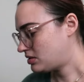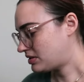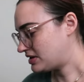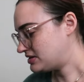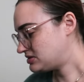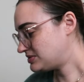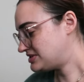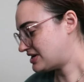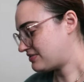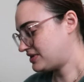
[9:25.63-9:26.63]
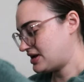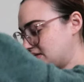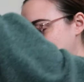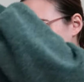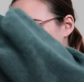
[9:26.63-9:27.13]
Okay, this one definitely
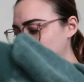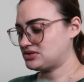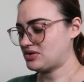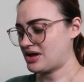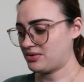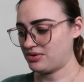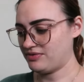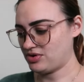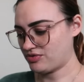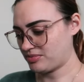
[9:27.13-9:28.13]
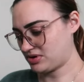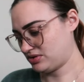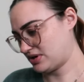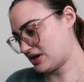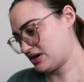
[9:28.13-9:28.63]
has staining, so I don't even know if I wanna
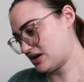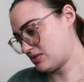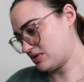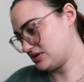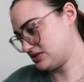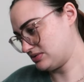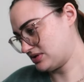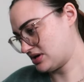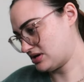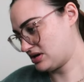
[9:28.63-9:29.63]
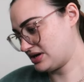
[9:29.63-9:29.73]
look at it. I don't wanna deal with that.